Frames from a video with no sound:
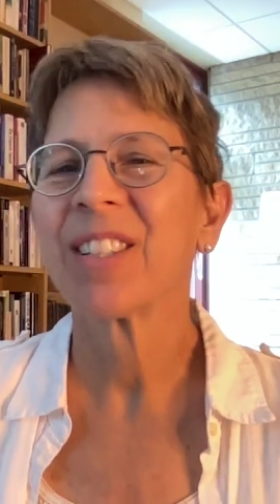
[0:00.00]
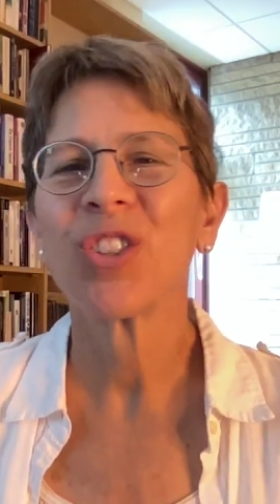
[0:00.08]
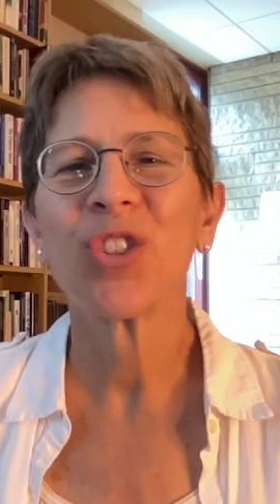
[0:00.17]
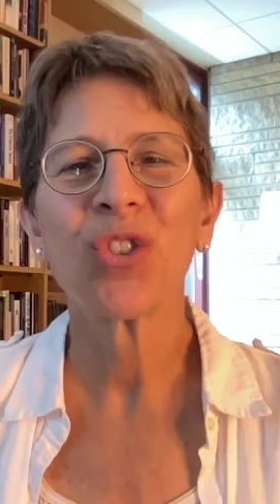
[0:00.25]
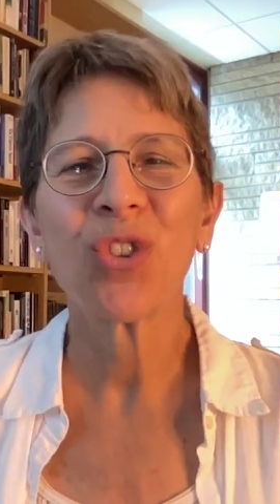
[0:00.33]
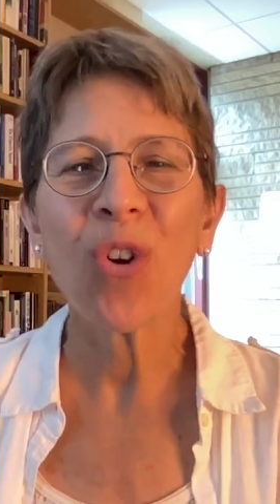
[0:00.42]

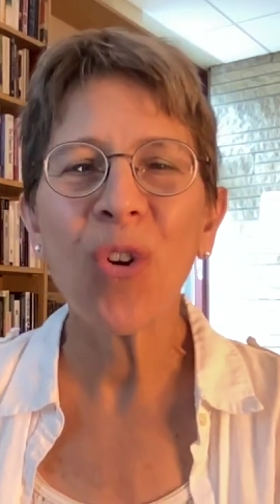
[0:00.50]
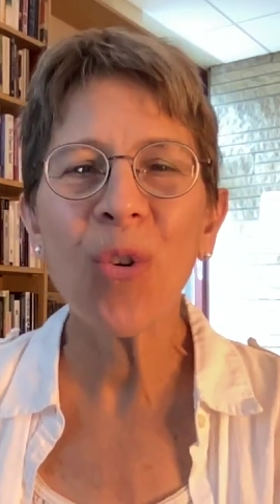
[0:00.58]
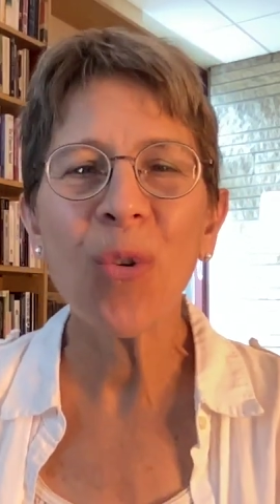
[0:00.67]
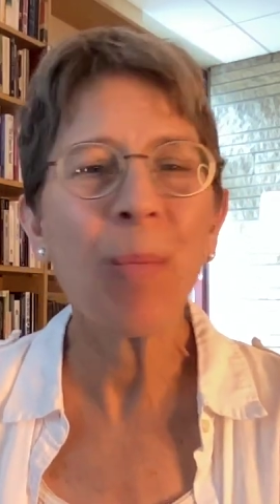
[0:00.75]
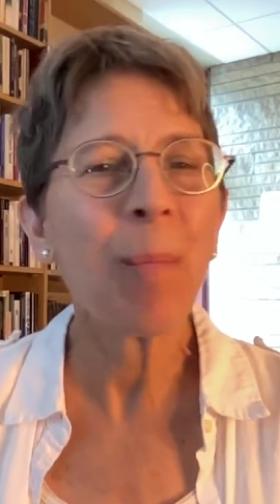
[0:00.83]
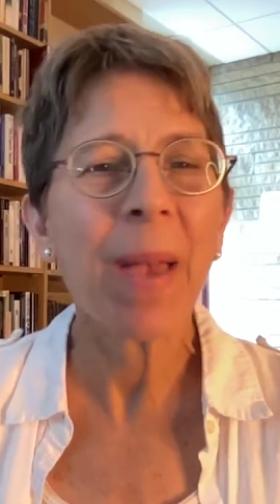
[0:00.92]

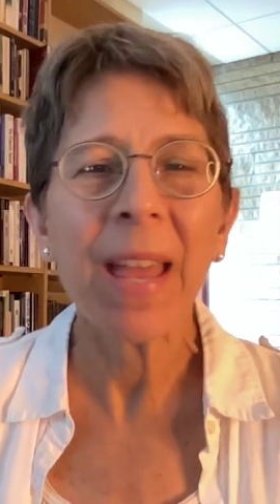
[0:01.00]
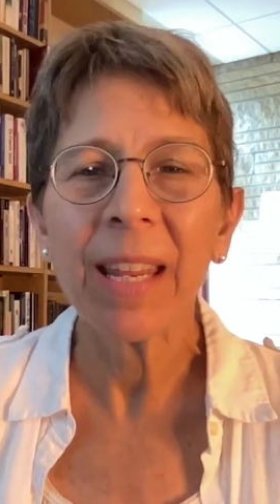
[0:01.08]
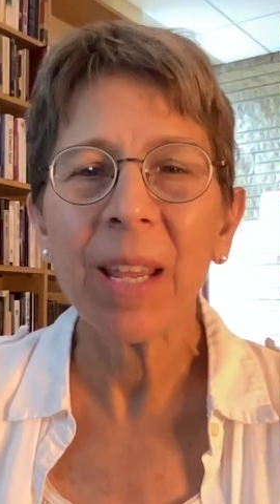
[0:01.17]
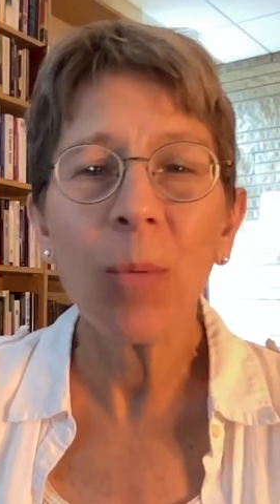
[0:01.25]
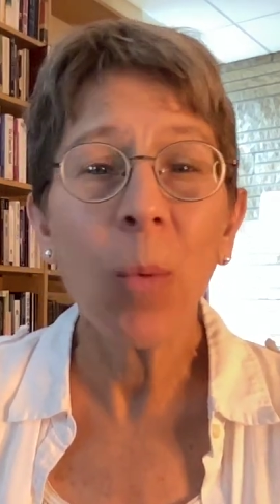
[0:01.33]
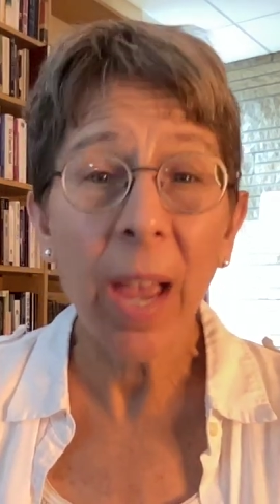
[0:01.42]
so
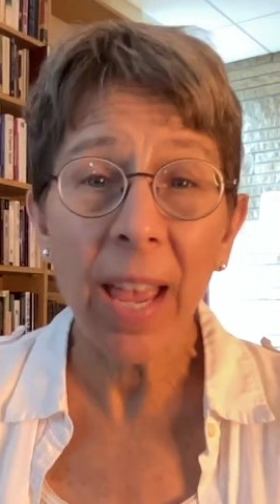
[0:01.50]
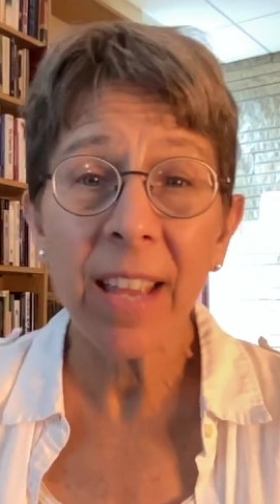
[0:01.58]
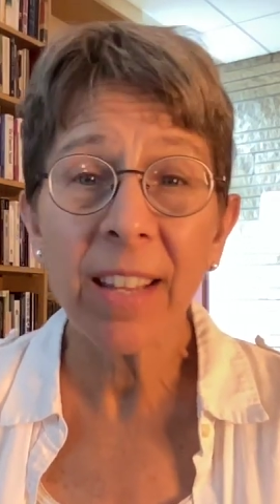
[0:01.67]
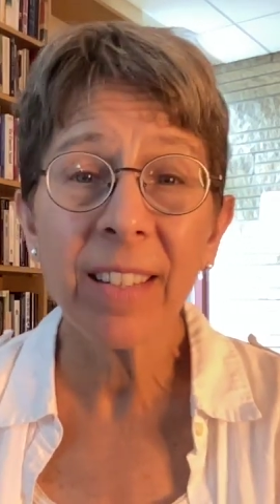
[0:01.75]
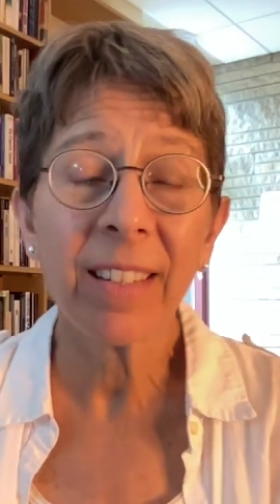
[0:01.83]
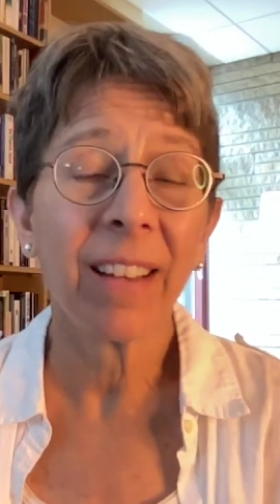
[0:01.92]
many
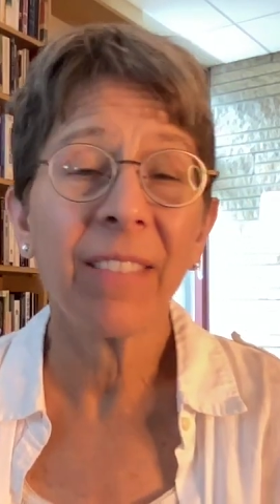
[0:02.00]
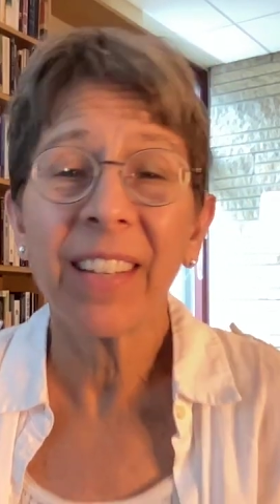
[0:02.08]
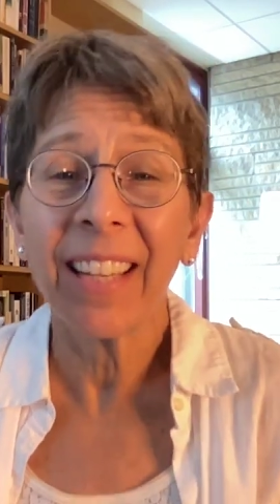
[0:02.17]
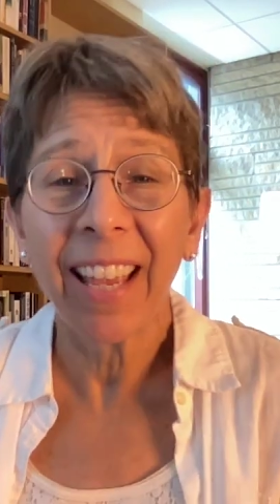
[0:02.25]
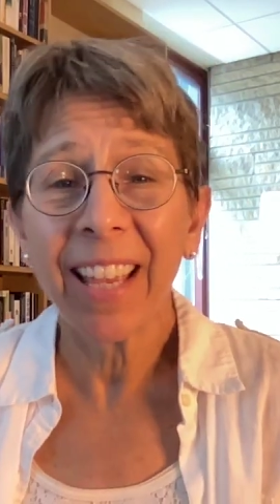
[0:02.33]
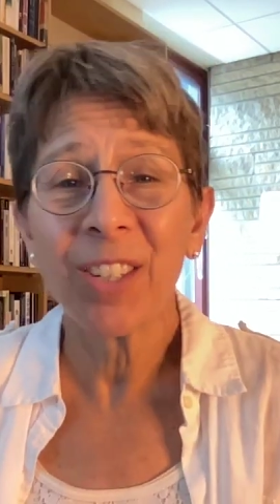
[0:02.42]
ways of
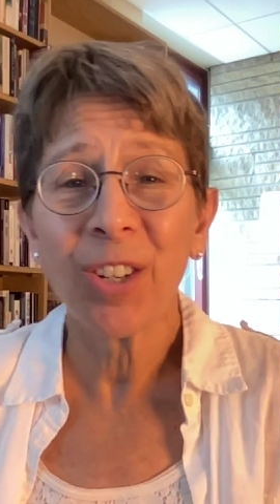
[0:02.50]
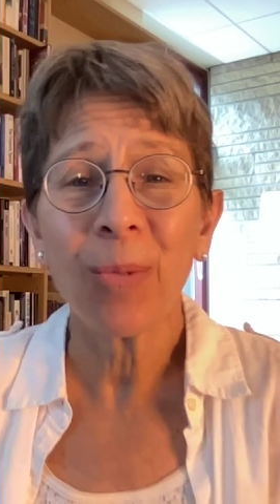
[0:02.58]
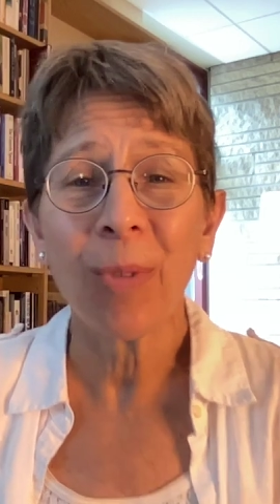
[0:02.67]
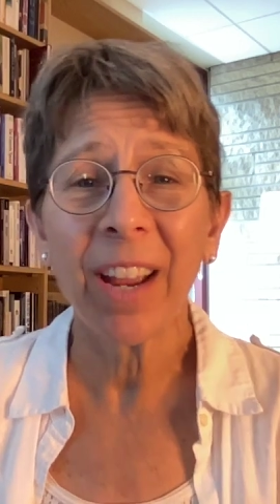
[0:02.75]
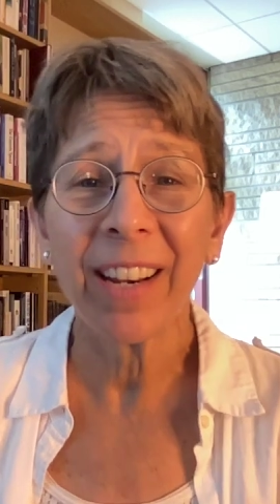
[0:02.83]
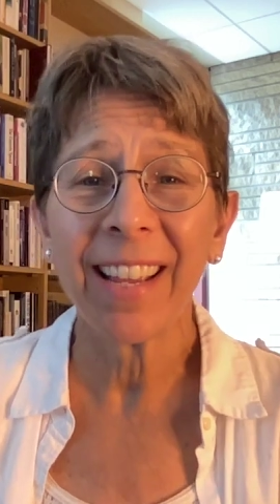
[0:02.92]
engaging
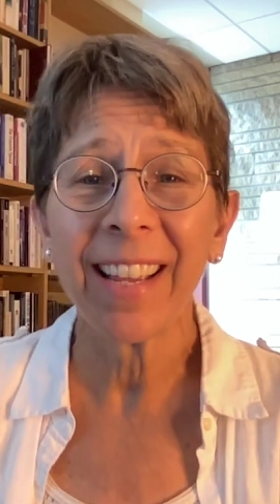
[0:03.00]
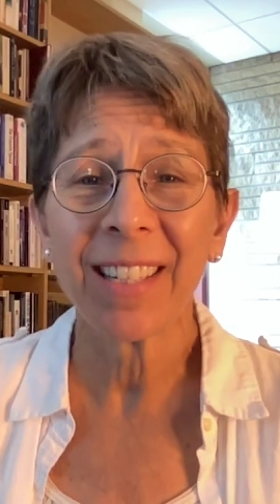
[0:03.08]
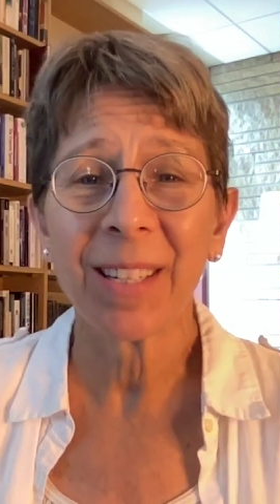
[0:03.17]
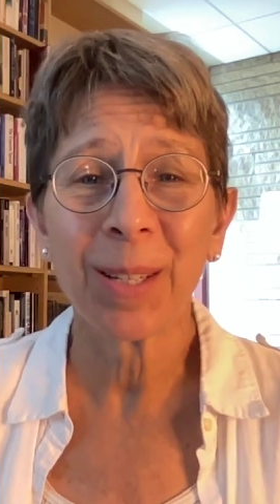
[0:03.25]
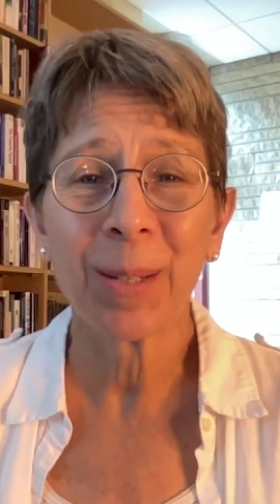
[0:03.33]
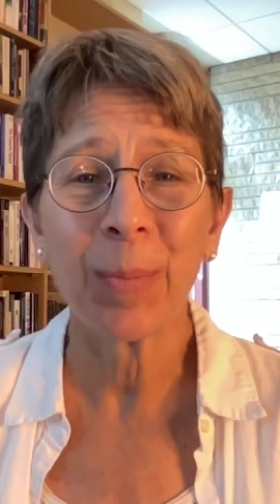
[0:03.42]
writing
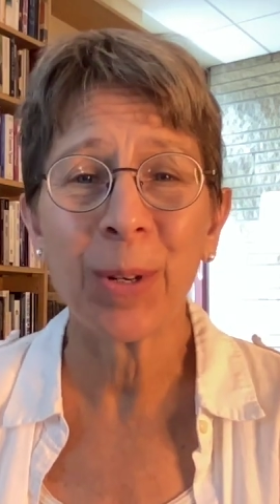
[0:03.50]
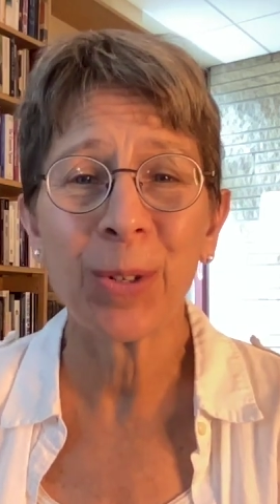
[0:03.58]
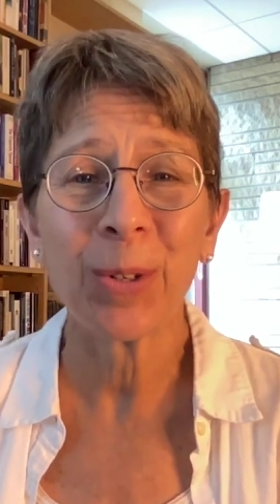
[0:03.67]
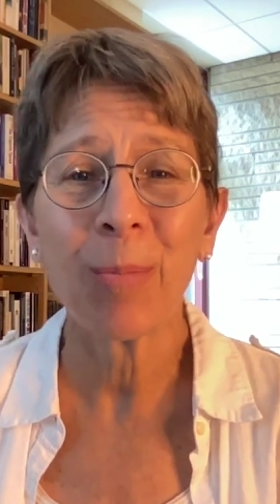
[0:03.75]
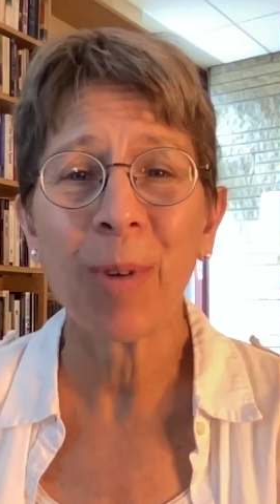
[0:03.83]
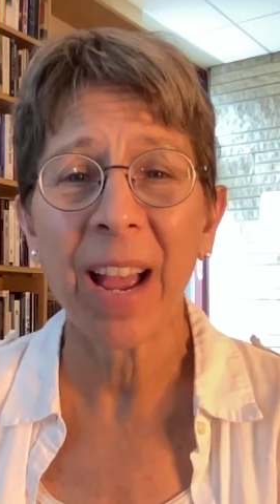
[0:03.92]
as a
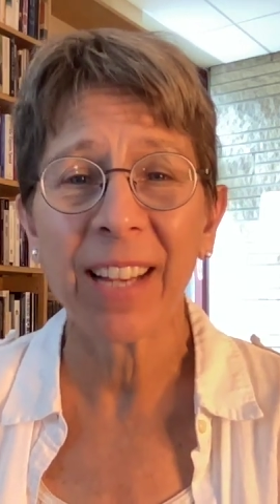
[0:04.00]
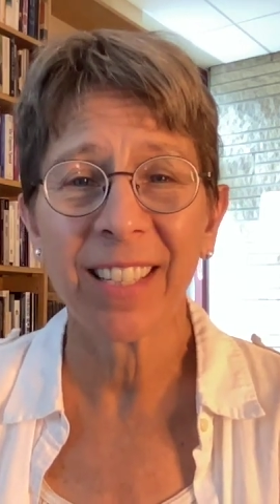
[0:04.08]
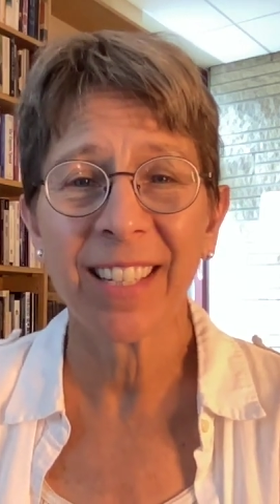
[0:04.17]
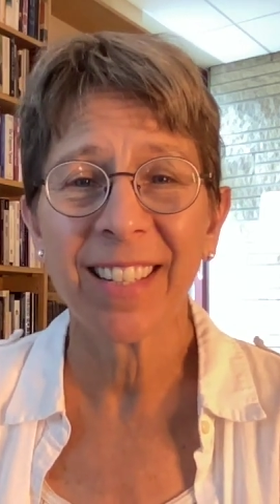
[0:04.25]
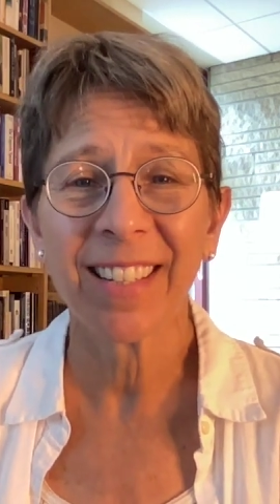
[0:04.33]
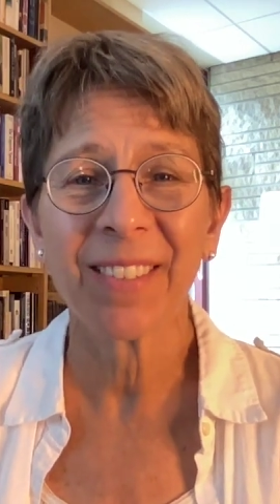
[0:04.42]
spiritual
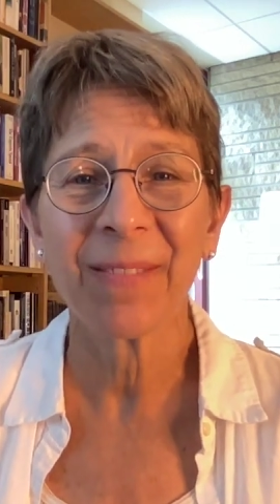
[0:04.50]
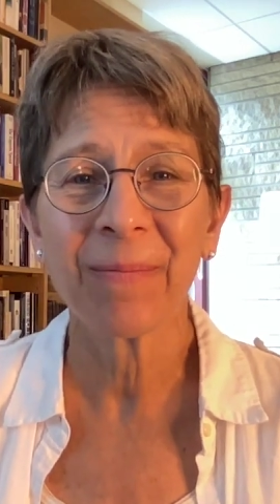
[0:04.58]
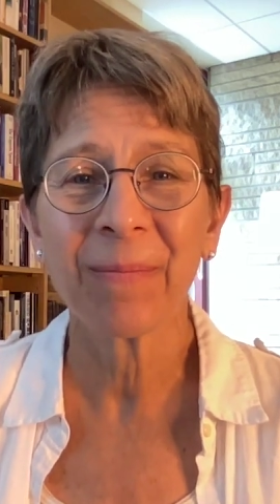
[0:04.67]
practice.